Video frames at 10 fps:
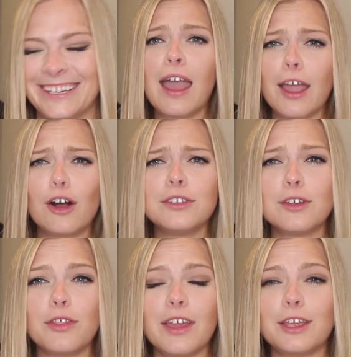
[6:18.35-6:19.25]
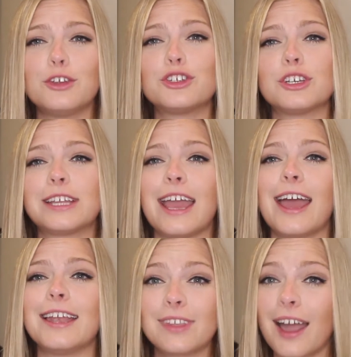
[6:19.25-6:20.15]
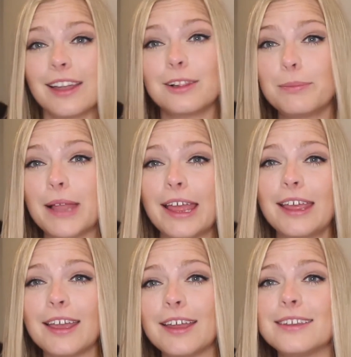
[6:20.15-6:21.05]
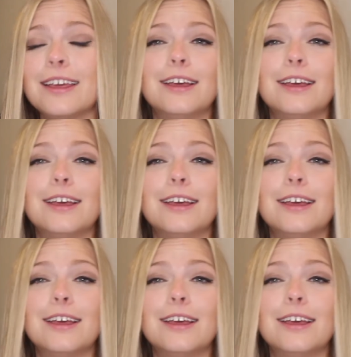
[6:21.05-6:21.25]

I also think you should get cuddle blanket.